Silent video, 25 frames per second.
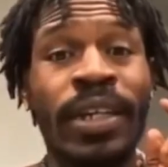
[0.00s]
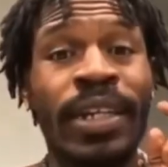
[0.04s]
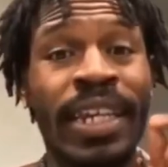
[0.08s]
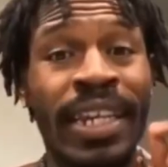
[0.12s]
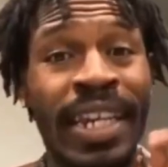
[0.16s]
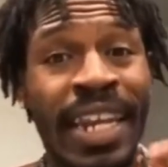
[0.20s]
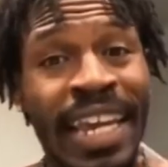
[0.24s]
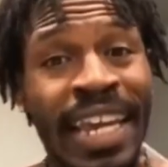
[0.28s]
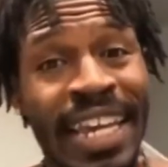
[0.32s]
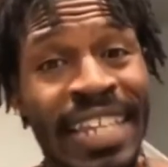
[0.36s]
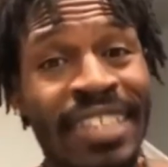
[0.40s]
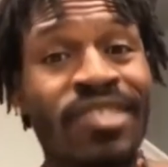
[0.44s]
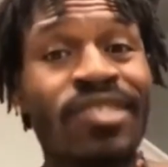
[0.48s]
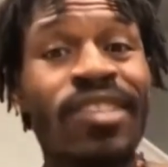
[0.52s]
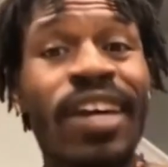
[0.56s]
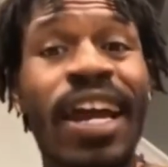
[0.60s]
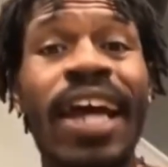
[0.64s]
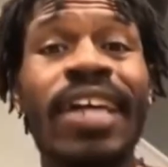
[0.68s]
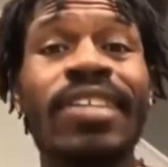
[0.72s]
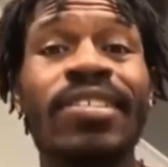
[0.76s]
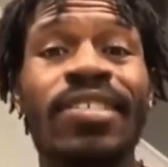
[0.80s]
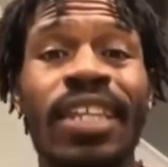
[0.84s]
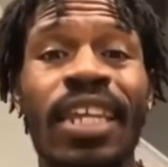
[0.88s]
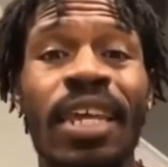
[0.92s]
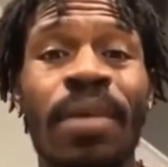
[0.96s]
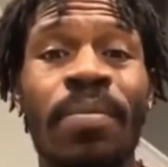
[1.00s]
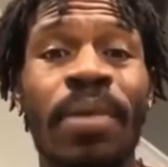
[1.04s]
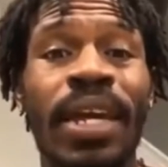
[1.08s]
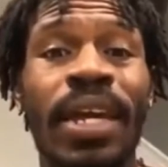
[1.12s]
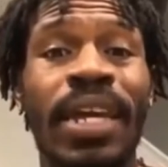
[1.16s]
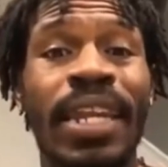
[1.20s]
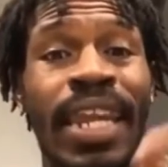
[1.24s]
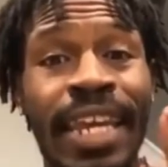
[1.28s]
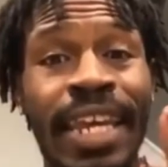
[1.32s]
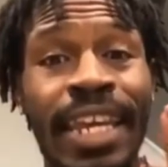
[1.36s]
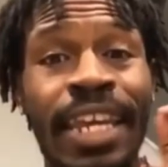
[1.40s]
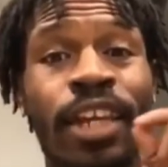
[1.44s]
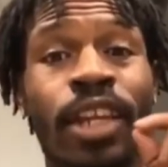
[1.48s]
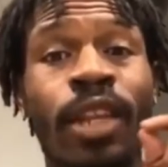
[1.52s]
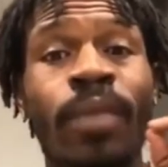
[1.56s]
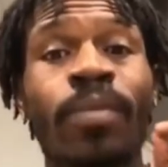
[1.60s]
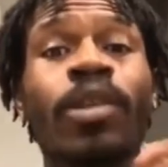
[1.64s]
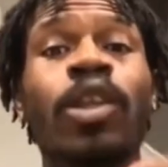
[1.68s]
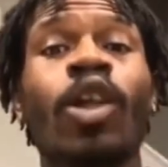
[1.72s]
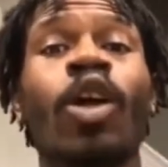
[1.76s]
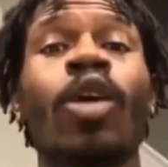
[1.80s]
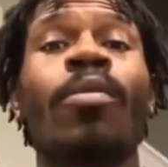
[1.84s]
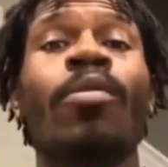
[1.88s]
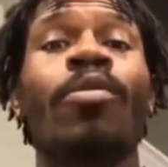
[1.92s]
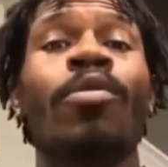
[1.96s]
Then they get signed to the NBA and they kill
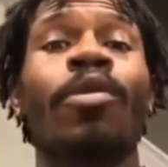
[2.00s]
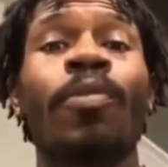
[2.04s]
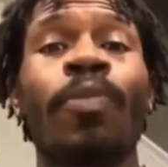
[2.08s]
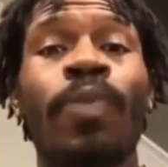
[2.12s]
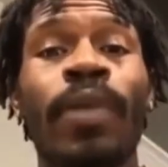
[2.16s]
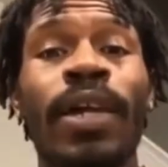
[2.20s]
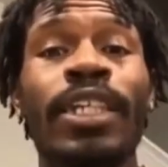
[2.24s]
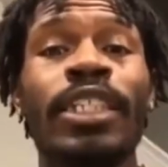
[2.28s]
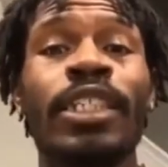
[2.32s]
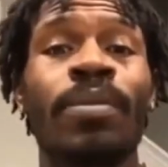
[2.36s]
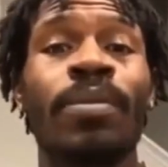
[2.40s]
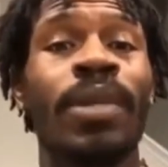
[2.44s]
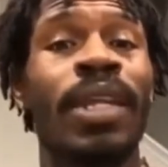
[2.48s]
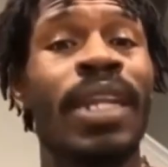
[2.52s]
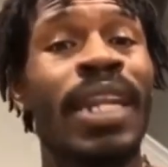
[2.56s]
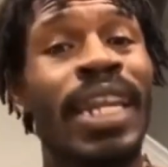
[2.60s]
them, clone them, and replace them,